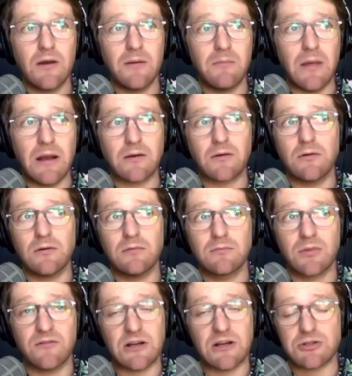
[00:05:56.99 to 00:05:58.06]
medical
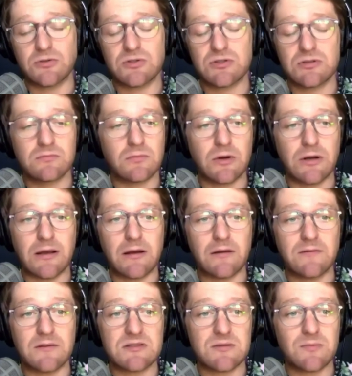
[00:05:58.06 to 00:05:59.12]
professionals running out
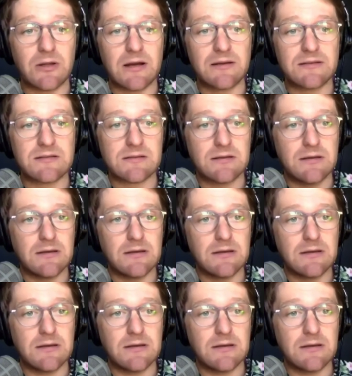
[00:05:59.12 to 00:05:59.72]
of these supplies,